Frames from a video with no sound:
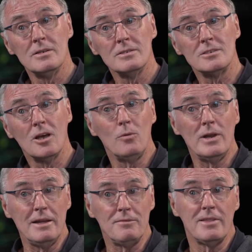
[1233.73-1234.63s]
So we
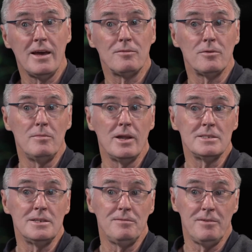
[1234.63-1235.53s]
lived there from
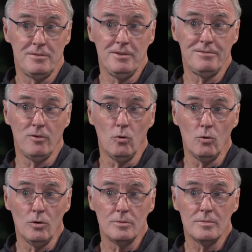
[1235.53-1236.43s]

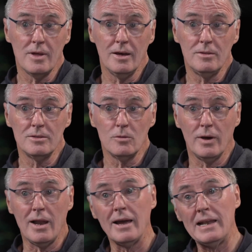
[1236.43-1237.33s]
1954, and
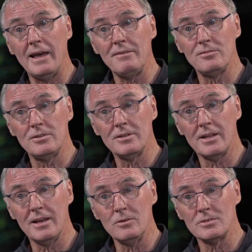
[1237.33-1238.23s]
when I left,
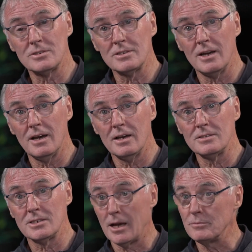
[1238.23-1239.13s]
it was
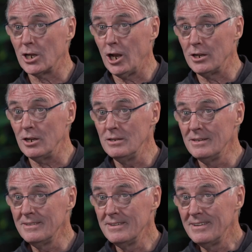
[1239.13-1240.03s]
to come to London.
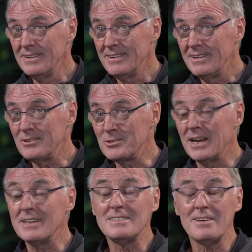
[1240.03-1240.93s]
It was
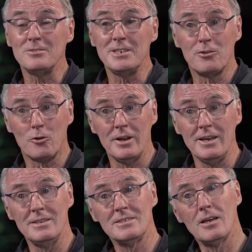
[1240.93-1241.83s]

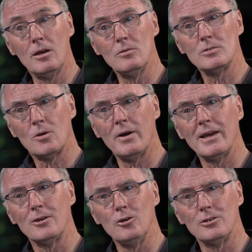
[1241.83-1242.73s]
1973, so it was quite a
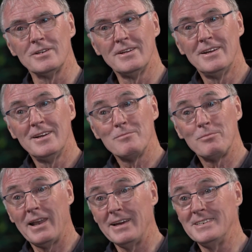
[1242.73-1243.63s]
good
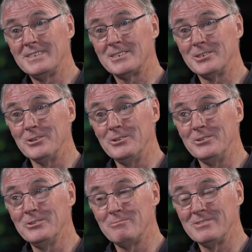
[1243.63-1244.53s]
place
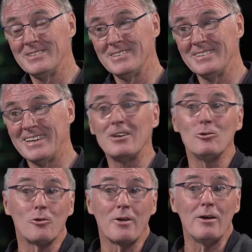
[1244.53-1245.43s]
to get
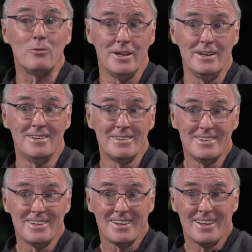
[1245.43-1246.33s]
your grounding,
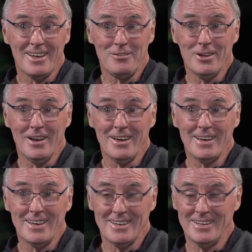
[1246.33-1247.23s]
if you
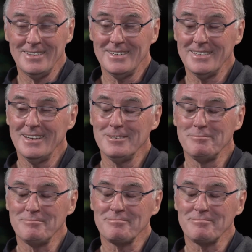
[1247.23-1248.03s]
like. And